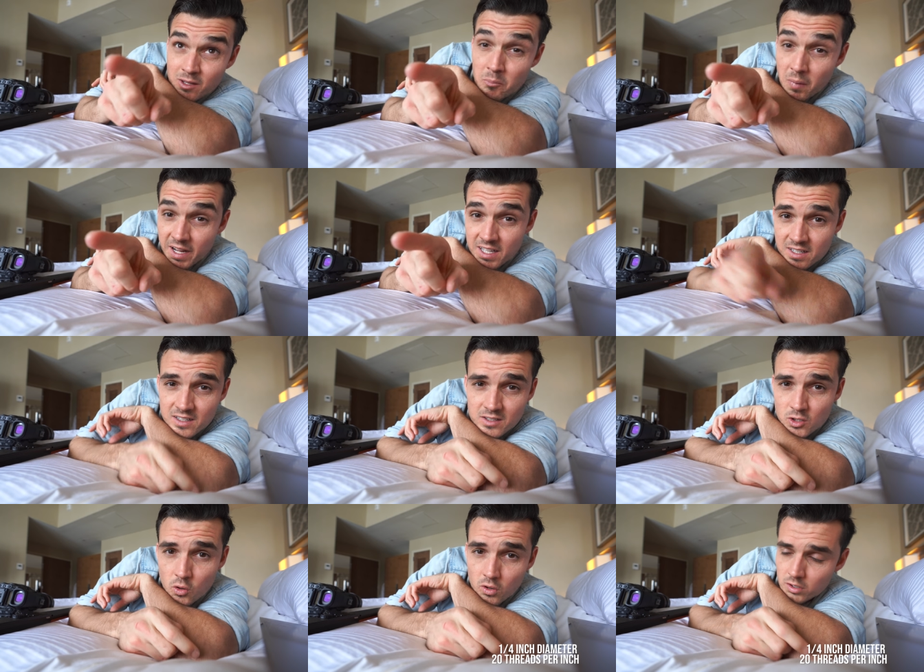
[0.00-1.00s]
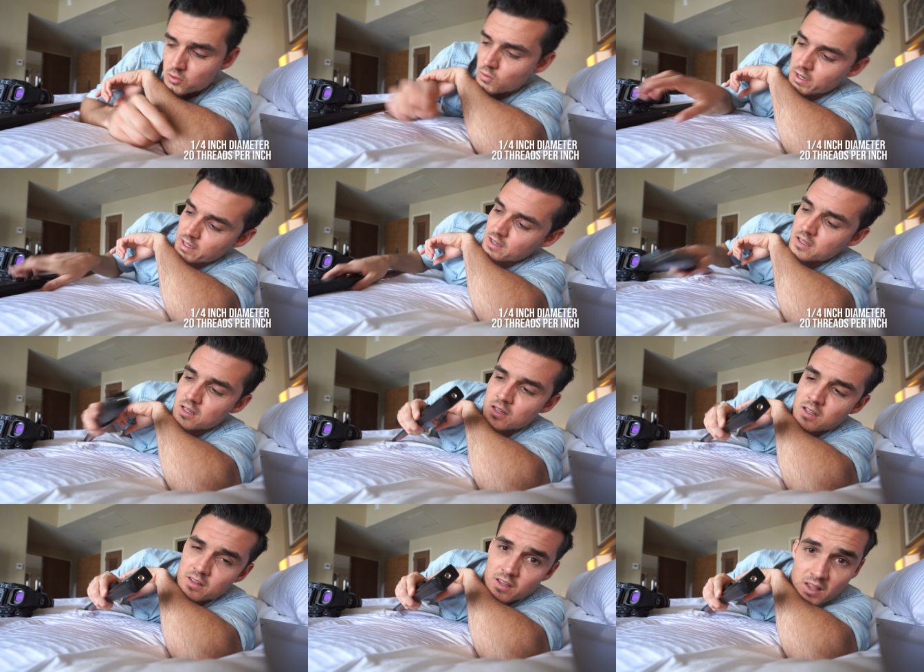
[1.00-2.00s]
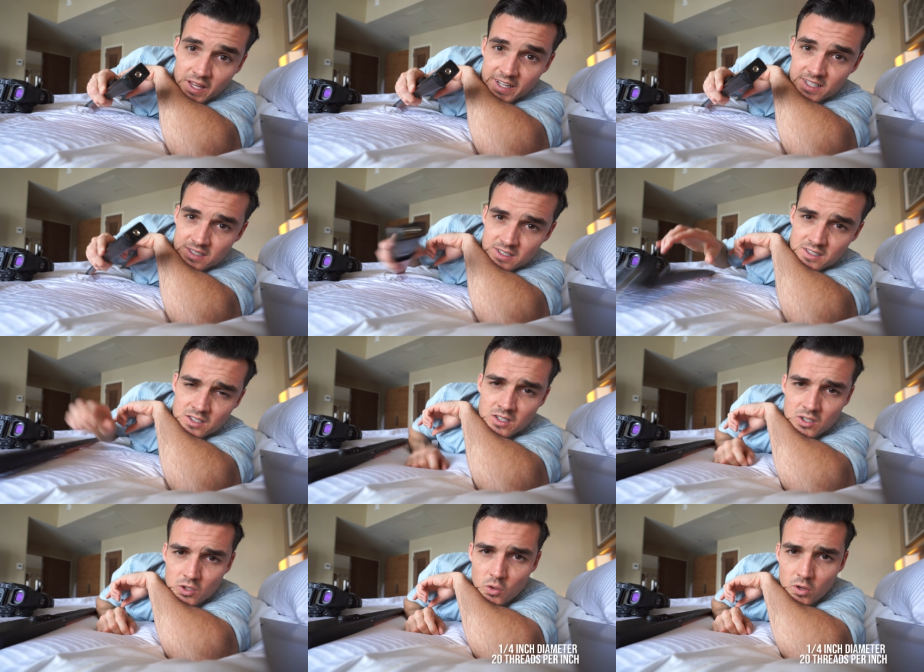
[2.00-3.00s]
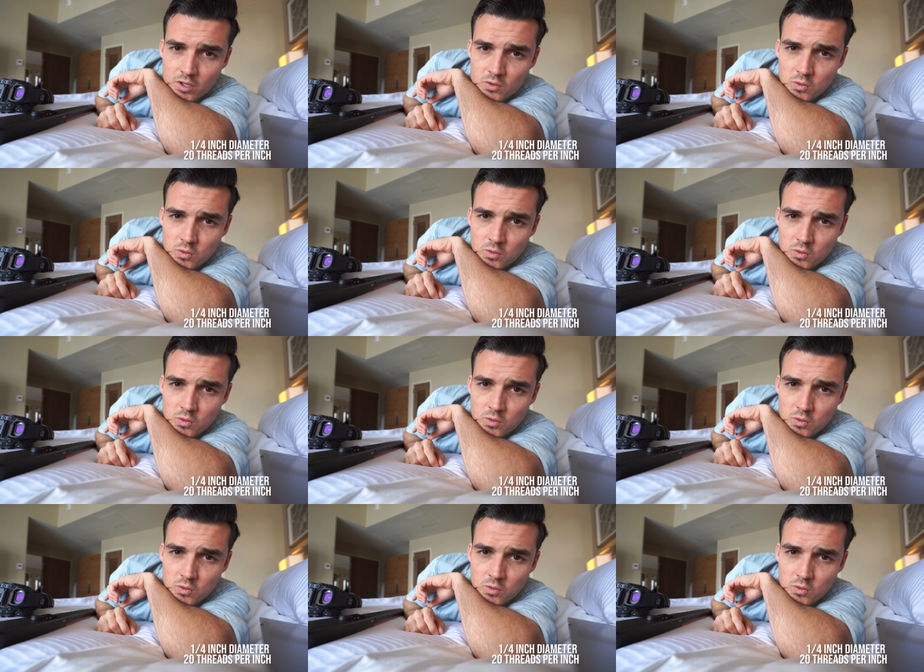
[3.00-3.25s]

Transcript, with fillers: The mic, quarter 20. The light, quarter